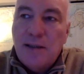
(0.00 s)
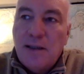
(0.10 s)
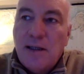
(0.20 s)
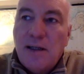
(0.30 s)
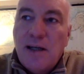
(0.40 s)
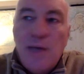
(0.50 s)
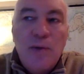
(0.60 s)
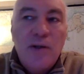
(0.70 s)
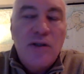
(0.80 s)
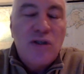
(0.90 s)
He
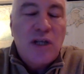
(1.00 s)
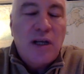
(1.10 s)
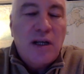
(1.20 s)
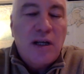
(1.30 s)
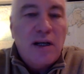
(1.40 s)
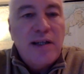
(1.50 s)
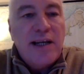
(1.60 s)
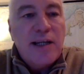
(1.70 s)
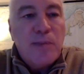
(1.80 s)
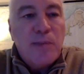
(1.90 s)
was a test
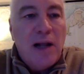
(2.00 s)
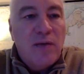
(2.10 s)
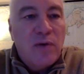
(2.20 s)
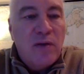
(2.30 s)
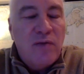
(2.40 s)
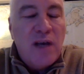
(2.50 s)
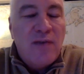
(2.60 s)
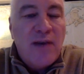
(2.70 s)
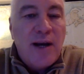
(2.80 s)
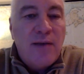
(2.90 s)
pilot for the
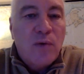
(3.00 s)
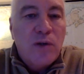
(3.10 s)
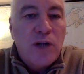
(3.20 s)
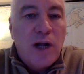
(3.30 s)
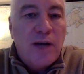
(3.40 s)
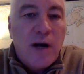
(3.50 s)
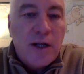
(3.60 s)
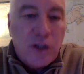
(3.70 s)
VF-84 Jolly Rogers.